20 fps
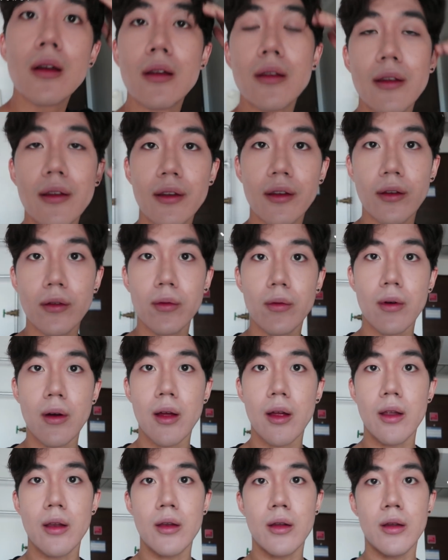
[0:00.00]
And this is
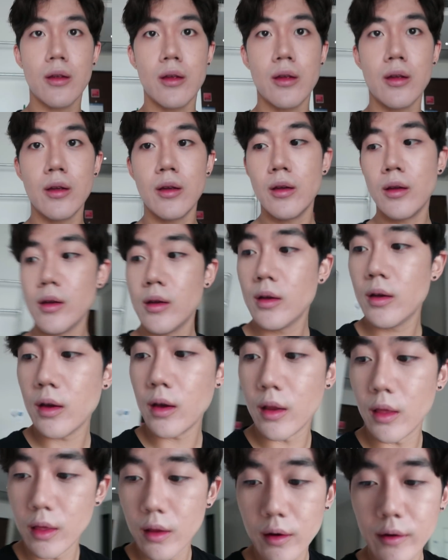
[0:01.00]
what
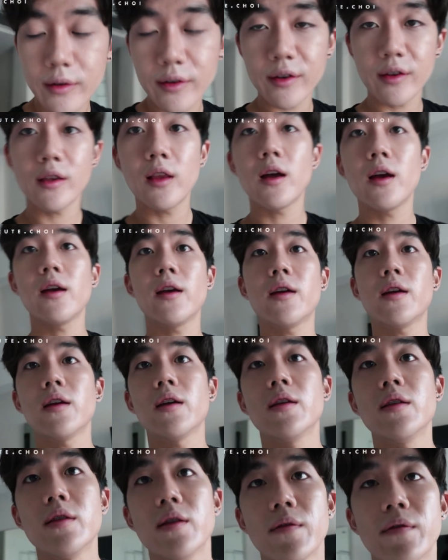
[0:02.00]
it looks like
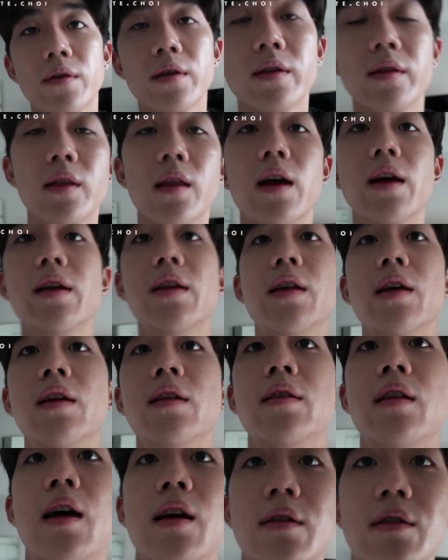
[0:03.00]
in different
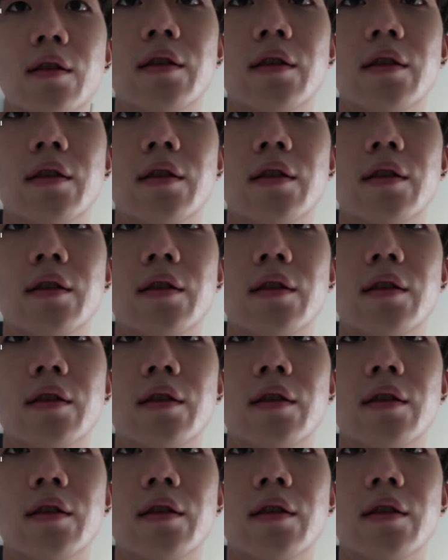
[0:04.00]
lighting, not